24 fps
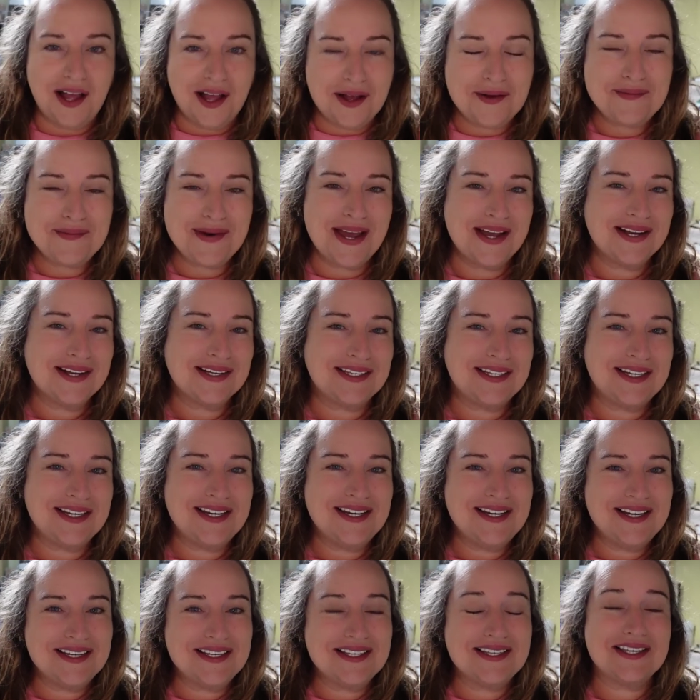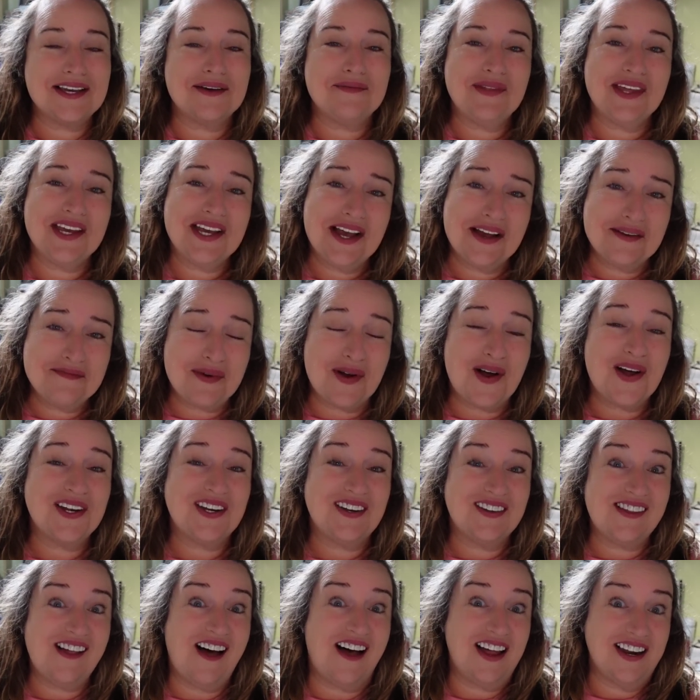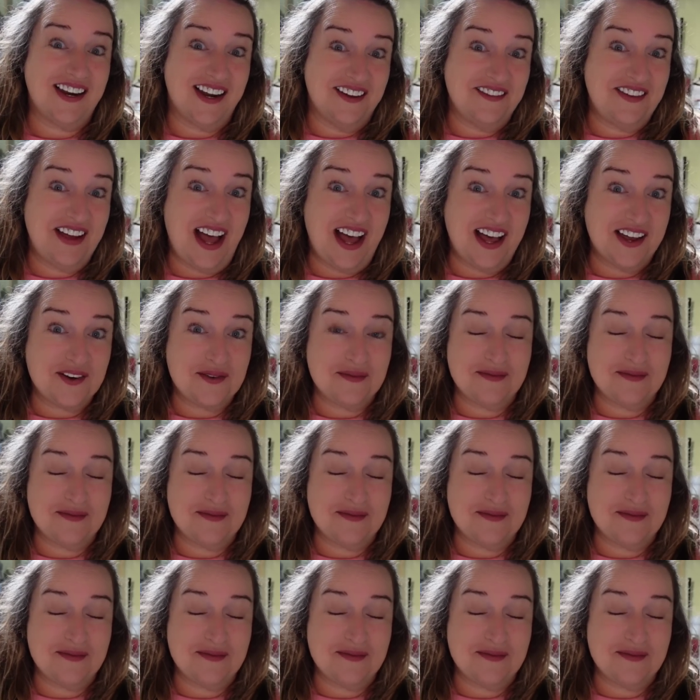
Up next is something I bought in a lot and I've had